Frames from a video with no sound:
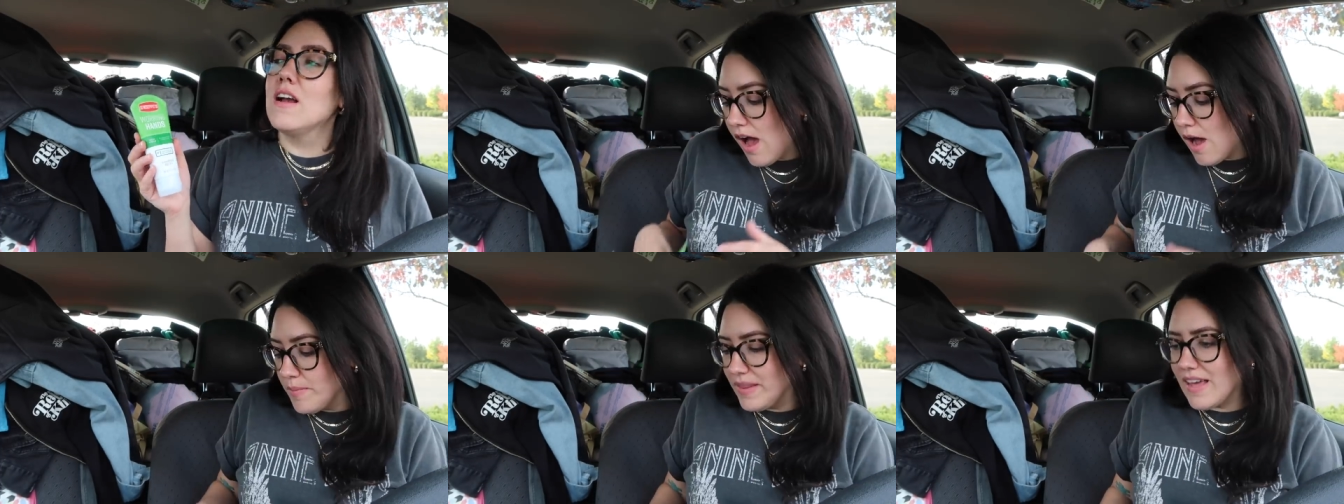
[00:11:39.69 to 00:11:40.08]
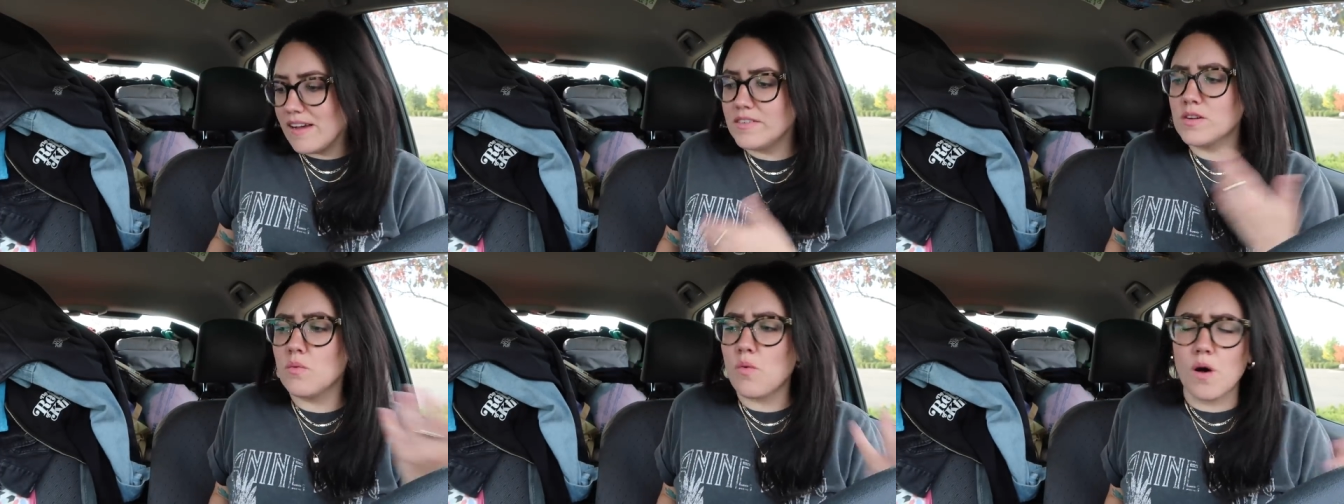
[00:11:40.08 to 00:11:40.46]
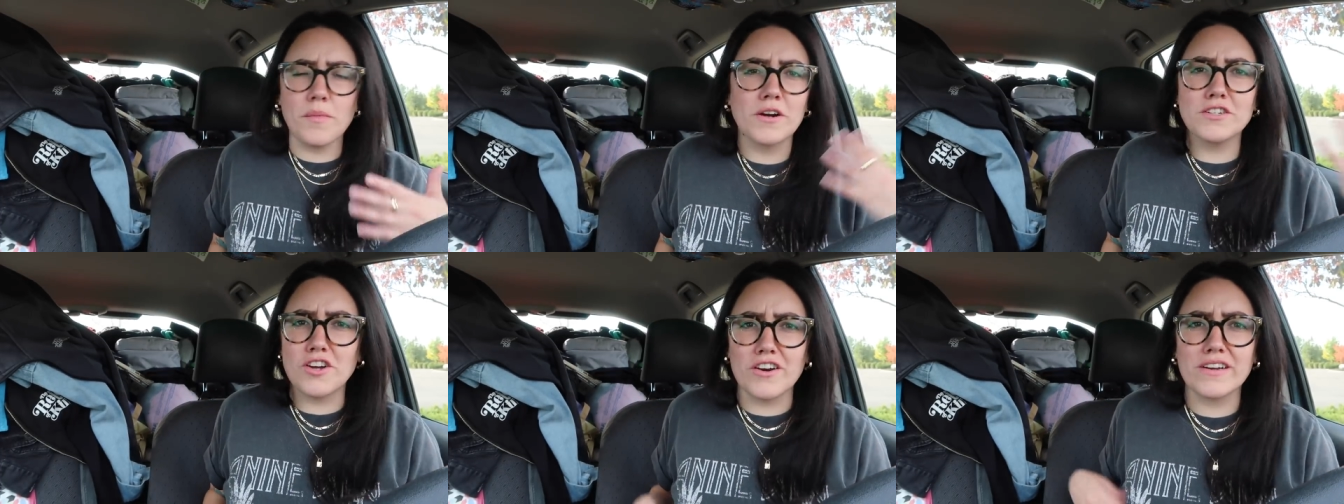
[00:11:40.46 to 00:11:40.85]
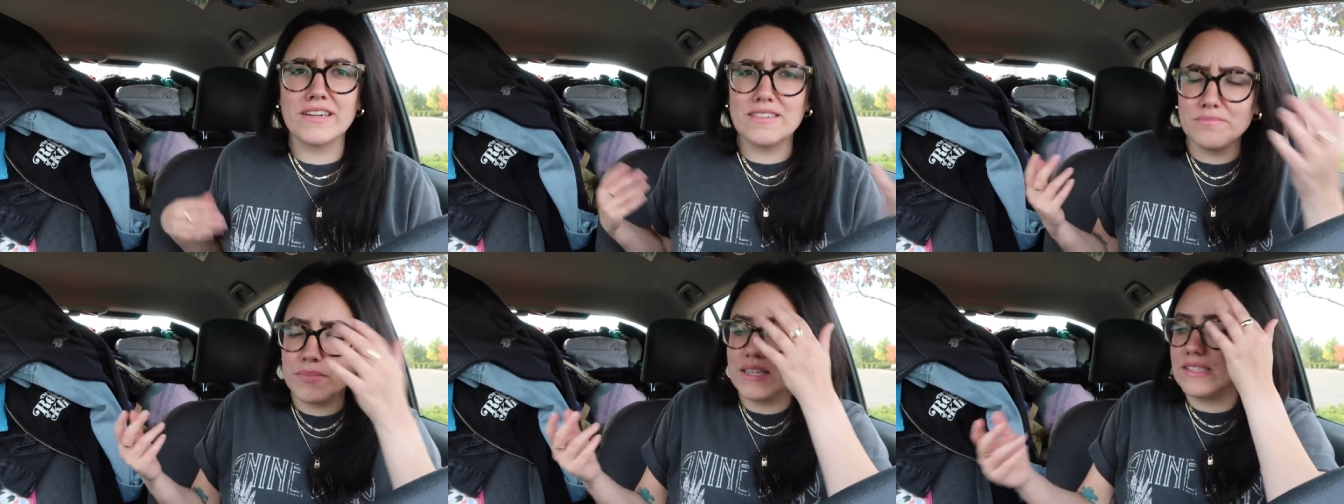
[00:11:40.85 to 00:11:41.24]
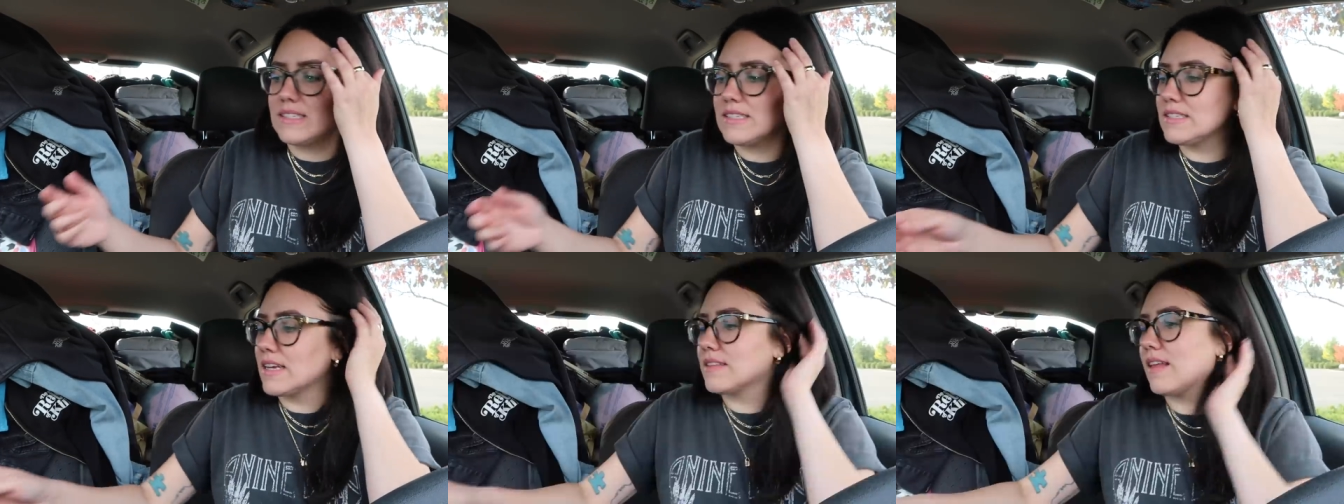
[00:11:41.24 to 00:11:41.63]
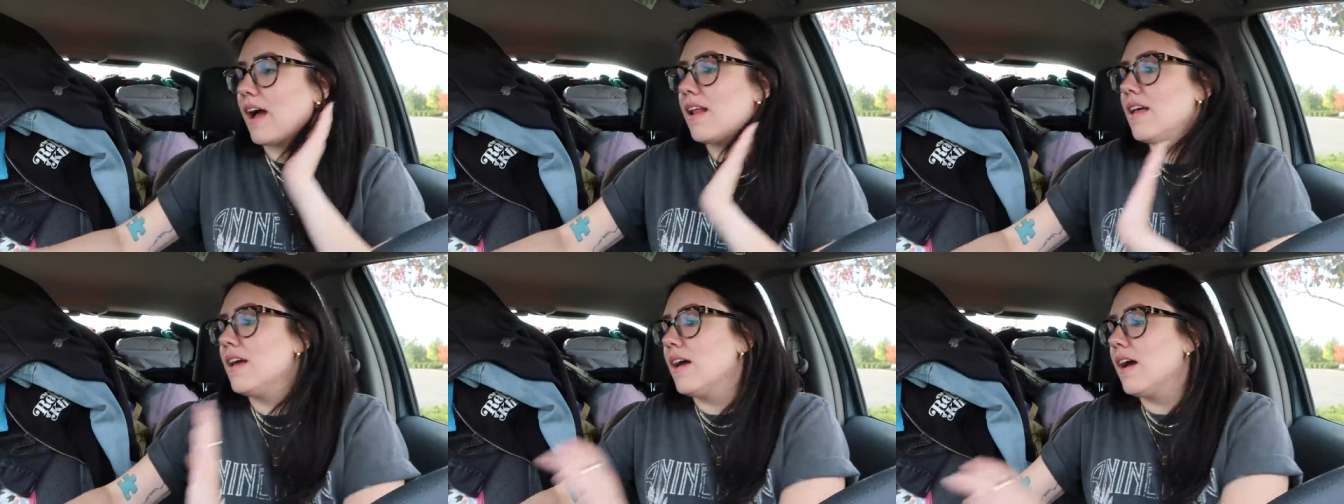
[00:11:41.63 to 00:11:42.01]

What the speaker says: And they have it at Walmart, Target, places like that.